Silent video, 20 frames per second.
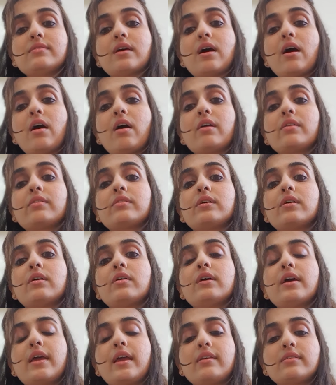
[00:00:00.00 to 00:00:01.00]
are the
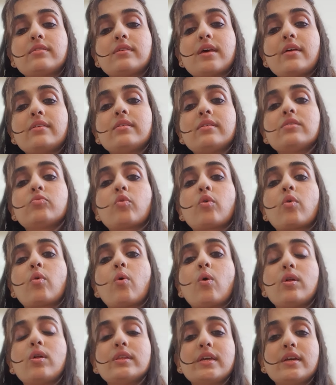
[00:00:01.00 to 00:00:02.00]
exercises for
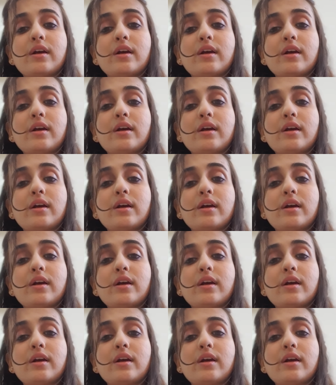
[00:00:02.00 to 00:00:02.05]
all the